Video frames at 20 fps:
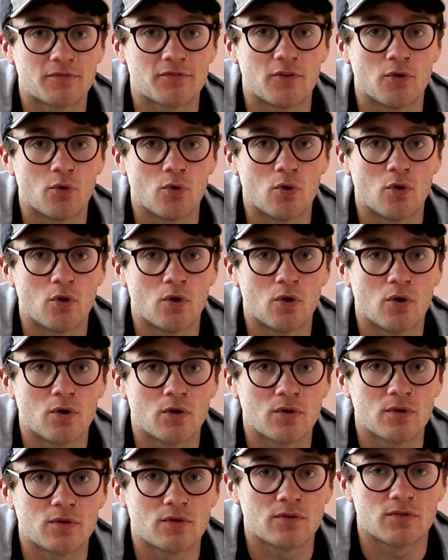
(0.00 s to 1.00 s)

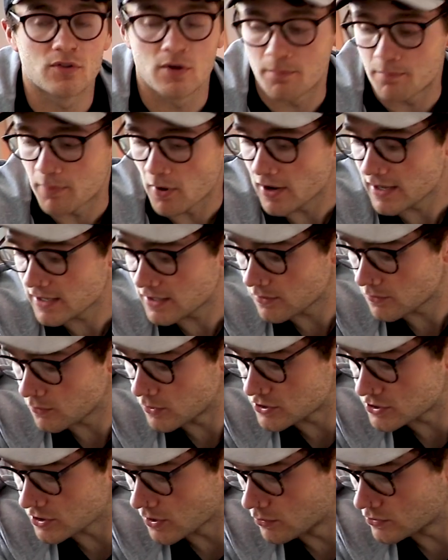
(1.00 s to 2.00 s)
for the bike,
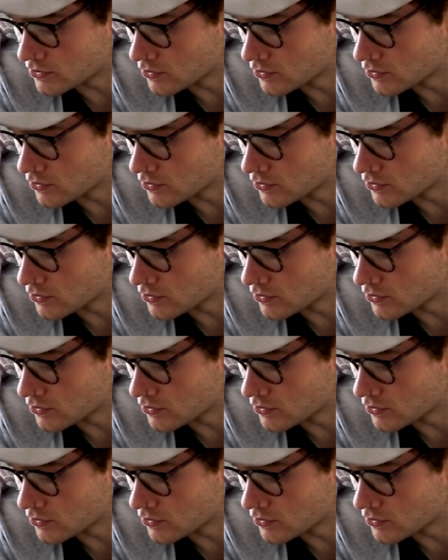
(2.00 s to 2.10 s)
which I will